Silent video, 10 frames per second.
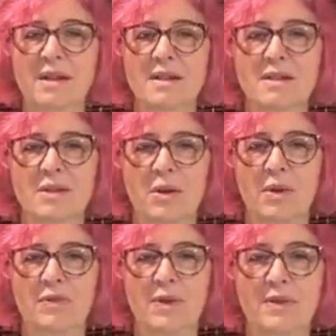So
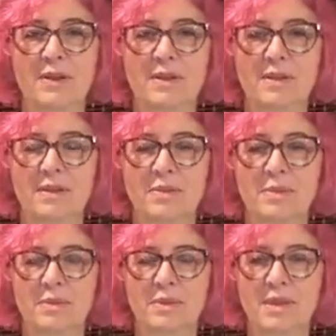if you haven't
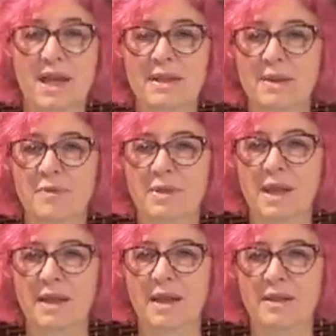signed up for
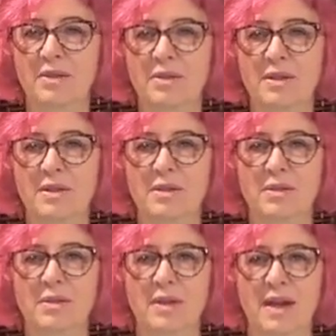that yet, you can still
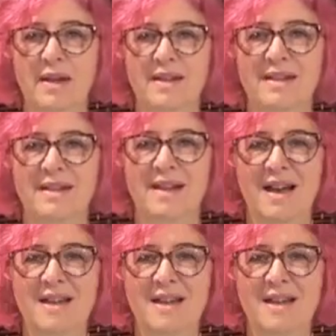do that. Hi,